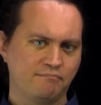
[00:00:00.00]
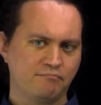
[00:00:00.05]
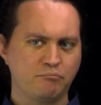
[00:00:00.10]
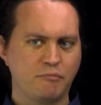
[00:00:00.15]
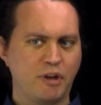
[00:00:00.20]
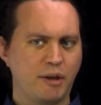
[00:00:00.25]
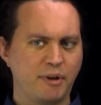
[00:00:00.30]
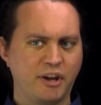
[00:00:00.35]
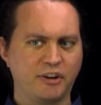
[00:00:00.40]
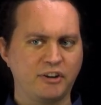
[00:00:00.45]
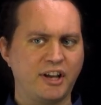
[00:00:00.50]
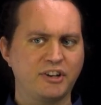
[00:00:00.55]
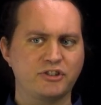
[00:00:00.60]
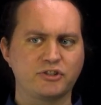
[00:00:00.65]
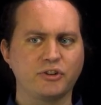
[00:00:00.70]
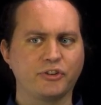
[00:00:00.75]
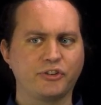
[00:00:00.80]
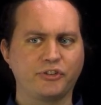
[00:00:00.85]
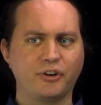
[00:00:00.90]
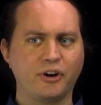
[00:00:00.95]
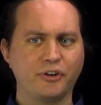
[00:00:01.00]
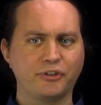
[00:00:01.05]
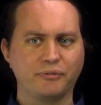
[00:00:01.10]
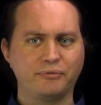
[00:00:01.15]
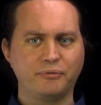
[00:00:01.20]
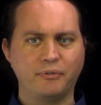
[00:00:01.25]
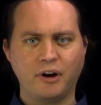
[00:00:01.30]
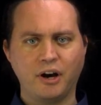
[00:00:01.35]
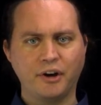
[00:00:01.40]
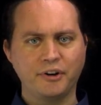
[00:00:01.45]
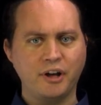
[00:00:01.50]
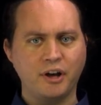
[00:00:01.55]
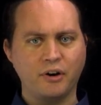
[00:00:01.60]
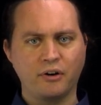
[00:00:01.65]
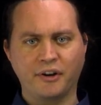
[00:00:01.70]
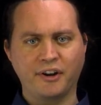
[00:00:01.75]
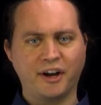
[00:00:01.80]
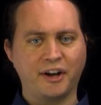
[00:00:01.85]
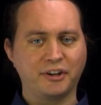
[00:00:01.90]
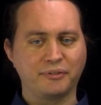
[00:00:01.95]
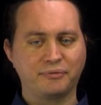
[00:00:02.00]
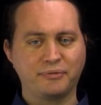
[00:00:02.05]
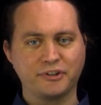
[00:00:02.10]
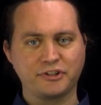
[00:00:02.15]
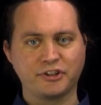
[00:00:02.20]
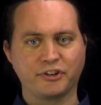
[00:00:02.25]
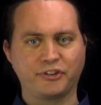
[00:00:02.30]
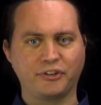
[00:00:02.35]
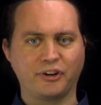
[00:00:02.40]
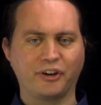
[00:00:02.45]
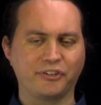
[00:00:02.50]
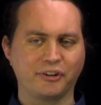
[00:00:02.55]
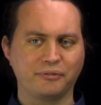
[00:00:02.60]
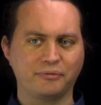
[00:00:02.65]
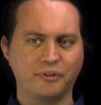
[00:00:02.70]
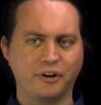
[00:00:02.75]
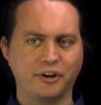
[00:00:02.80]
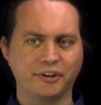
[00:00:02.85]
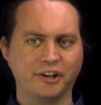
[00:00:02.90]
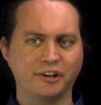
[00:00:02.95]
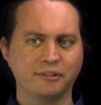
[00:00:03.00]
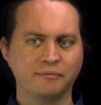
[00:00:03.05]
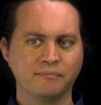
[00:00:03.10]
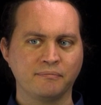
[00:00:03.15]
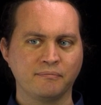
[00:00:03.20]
Maybe a natural source of water or an artificial source of water.